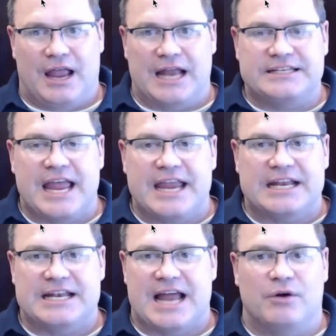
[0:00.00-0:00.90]
and take
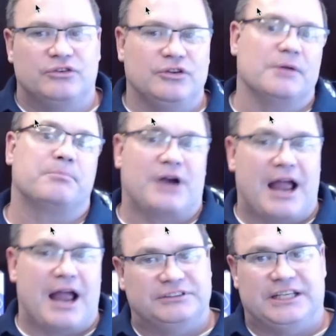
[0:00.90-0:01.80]
it now into the
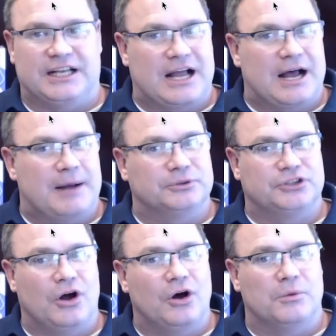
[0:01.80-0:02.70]
privacy of the couple's
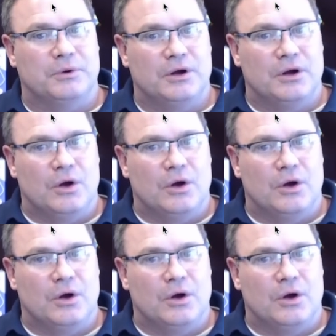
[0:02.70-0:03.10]
home,